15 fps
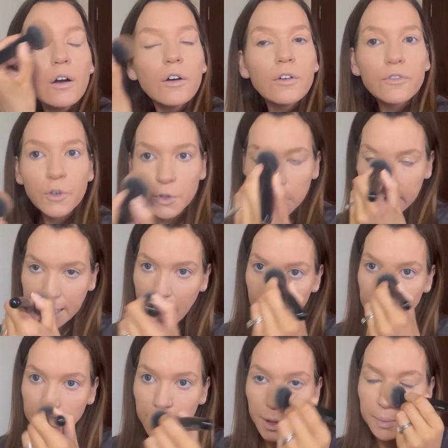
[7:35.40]
for the
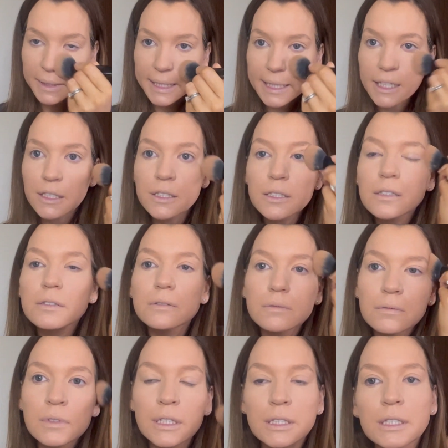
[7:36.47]
camera because
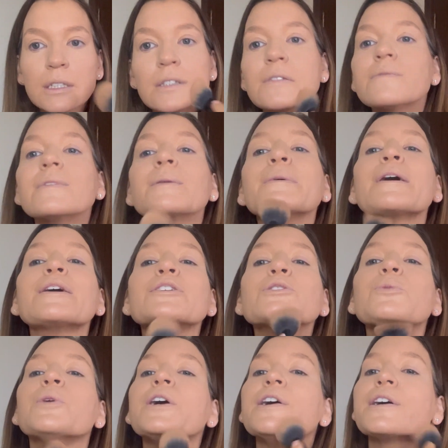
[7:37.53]
I'm going to
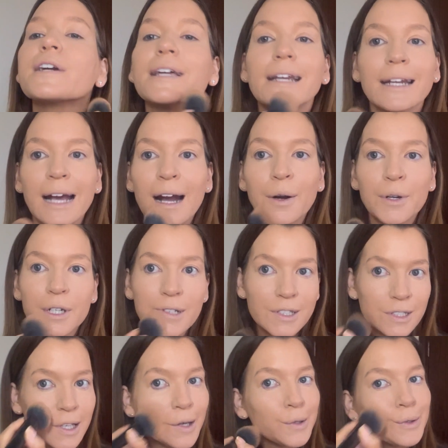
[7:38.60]
work in an hour,
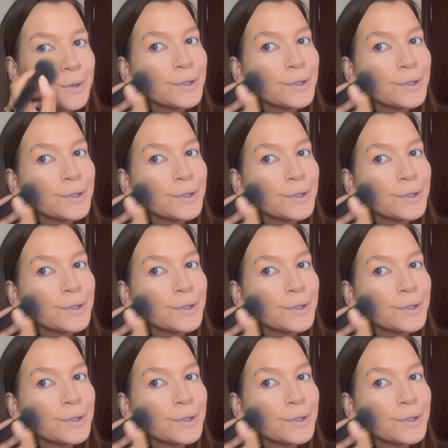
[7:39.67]
so